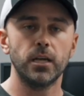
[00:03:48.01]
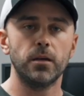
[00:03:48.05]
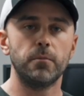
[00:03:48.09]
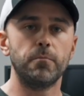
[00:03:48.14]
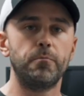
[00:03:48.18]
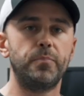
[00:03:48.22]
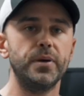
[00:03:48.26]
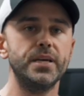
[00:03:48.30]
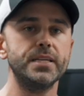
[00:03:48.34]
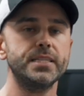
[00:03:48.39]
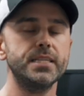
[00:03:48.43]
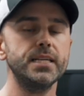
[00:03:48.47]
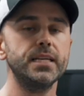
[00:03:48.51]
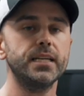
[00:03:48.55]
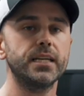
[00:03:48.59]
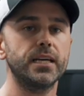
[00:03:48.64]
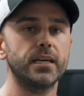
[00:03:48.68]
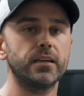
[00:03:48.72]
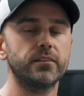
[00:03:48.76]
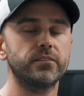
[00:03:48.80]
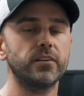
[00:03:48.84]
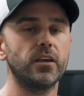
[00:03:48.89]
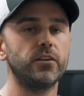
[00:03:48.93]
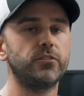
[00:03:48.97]

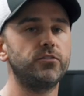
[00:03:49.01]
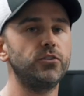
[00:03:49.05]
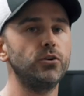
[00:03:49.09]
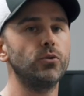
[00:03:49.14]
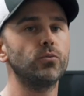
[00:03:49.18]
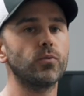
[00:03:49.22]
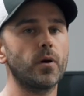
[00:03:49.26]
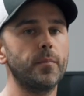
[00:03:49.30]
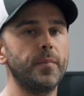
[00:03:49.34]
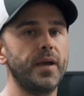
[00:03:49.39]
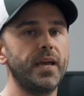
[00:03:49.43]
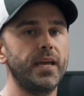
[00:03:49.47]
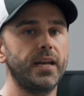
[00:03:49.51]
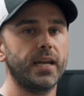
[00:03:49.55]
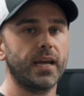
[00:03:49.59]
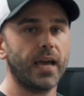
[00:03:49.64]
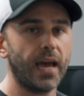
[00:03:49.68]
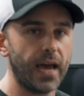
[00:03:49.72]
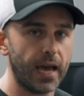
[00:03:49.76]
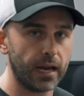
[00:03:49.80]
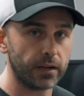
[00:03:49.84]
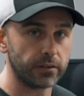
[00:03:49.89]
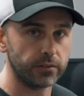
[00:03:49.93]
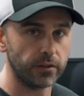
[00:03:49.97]
Busyness is you remaining
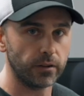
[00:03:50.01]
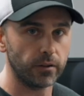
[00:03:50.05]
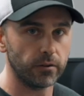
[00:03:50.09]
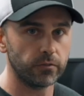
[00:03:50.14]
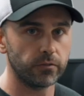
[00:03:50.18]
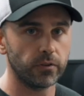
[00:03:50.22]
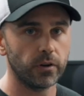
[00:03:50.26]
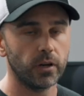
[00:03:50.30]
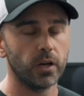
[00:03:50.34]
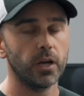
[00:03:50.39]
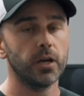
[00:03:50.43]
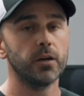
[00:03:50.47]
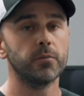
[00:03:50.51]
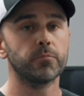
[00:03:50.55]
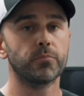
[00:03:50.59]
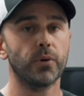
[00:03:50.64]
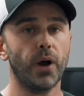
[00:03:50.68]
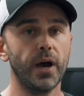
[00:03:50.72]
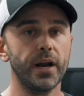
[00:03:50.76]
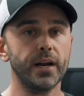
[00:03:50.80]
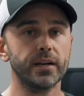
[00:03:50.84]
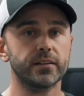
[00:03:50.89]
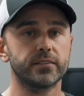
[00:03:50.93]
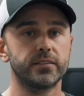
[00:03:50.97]
active.
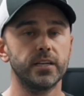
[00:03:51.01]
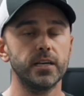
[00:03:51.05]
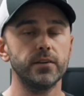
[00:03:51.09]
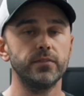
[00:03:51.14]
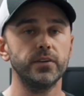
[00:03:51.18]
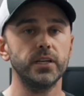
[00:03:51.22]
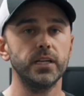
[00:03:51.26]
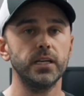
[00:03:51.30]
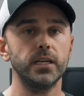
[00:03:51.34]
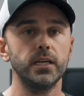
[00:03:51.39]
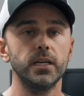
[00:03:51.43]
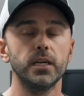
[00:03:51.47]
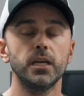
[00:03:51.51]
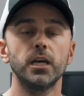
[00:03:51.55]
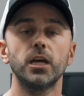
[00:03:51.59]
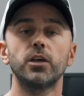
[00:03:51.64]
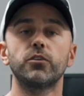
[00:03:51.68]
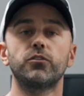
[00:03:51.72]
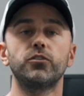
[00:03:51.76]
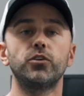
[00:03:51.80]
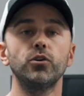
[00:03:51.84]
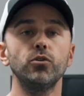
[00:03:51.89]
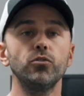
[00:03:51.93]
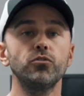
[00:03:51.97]
Productivity
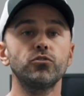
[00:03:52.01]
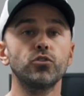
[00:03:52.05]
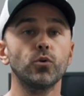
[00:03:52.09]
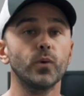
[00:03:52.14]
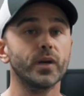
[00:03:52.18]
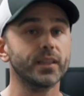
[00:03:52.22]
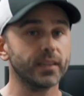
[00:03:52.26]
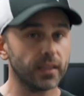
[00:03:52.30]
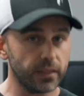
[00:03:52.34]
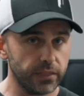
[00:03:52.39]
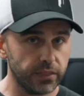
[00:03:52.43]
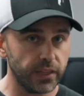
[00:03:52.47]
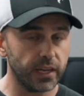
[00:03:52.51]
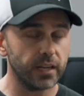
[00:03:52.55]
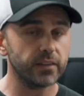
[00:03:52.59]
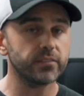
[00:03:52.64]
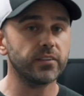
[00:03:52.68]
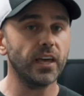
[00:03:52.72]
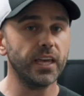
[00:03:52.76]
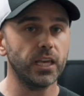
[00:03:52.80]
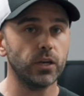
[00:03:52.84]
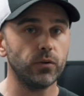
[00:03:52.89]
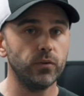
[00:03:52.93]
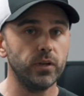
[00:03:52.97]
is you doing the things
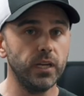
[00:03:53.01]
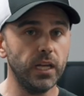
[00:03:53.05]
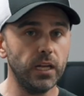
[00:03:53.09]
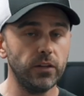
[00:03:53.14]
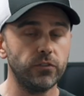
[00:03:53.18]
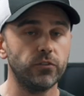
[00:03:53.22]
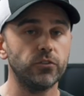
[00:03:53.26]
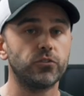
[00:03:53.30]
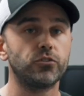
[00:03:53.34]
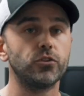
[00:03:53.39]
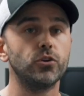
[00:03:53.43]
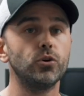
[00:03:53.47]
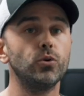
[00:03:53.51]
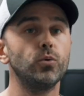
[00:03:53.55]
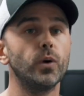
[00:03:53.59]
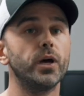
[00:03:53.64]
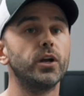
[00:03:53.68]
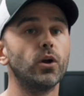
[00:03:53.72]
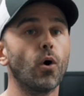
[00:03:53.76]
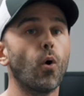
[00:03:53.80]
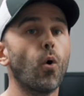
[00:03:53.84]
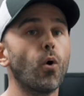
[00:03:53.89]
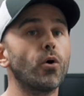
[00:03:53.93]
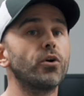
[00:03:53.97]
that you need to do
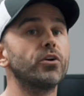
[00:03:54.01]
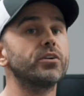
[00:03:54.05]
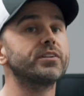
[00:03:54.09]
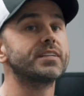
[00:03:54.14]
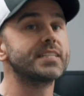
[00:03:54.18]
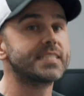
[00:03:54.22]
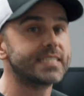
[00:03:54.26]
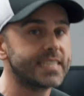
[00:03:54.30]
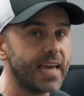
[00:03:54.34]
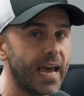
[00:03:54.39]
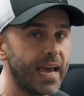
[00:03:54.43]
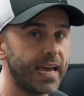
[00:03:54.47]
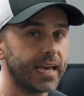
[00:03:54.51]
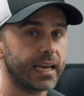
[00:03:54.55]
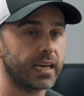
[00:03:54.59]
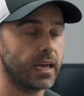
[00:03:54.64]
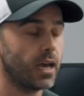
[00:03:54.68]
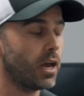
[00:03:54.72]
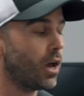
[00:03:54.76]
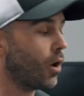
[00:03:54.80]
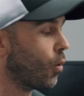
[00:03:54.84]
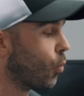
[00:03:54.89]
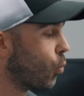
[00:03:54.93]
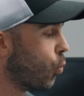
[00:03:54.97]
in order to take
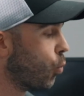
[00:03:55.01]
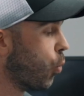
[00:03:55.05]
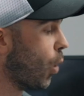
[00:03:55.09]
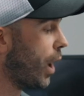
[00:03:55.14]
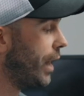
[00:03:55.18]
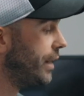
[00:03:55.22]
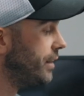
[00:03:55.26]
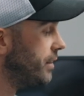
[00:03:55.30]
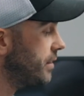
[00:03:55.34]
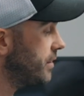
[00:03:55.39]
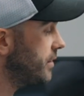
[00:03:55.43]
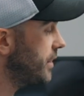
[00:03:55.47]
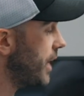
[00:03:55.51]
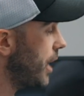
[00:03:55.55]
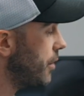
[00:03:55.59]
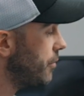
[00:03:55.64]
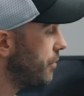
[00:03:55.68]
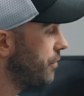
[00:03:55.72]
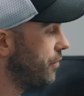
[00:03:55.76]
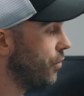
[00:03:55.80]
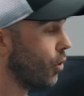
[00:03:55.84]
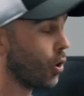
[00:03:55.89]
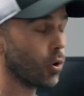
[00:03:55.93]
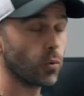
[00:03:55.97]
one
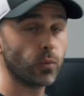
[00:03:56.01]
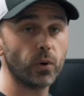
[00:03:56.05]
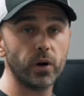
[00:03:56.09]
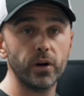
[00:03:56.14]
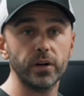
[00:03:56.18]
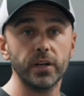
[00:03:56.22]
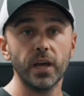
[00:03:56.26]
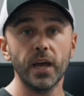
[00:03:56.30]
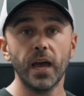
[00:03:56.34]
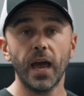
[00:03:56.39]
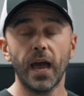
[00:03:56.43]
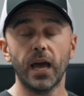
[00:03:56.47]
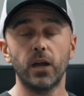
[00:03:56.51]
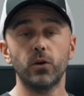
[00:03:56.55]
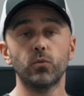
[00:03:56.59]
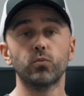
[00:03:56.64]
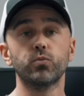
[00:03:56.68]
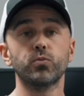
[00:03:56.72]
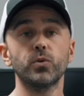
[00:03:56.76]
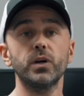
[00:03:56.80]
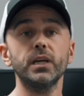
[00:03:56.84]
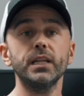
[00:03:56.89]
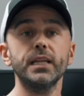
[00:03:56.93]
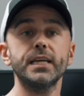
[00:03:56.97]
step forward
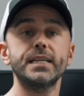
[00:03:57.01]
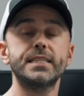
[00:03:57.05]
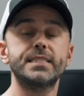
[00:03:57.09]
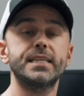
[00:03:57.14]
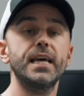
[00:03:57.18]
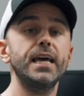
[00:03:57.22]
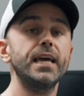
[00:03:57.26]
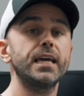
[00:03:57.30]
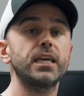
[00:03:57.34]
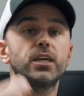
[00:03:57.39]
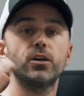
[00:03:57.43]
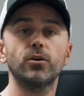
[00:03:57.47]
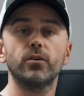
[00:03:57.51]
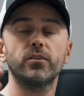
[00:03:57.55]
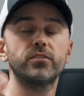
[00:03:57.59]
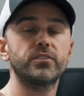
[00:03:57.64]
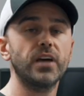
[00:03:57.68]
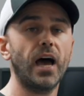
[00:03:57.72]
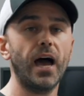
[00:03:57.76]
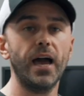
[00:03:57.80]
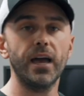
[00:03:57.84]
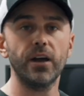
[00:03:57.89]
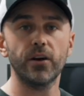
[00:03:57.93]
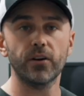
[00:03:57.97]
and really take your
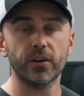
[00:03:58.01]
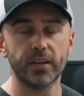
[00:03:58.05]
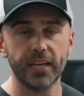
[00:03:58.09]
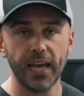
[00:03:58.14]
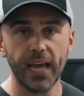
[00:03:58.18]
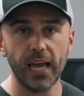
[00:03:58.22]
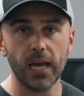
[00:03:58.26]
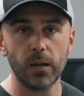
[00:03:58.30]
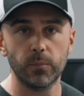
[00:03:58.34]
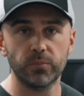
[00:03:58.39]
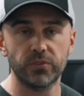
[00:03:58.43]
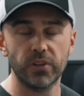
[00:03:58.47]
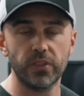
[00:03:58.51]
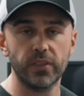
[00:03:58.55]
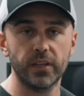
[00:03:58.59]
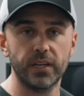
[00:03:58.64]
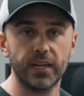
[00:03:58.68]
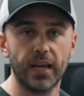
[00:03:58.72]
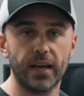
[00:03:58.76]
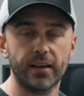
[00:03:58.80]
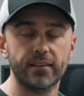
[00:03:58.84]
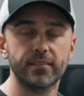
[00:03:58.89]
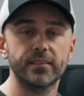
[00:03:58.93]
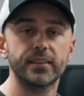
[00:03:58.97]
entire game to the
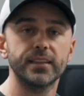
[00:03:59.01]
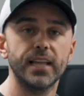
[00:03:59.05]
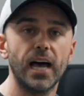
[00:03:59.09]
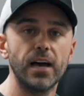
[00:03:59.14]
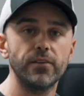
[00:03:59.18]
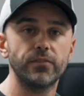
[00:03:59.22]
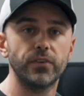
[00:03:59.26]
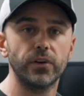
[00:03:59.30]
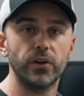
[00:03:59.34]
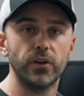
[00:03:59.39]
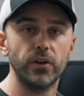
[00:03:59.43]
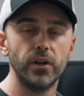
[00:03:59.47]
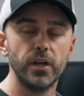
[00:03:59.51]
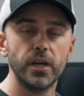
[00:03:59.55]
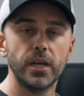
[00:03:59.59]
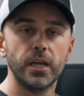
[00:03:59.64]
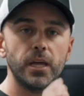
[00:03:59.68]
next level.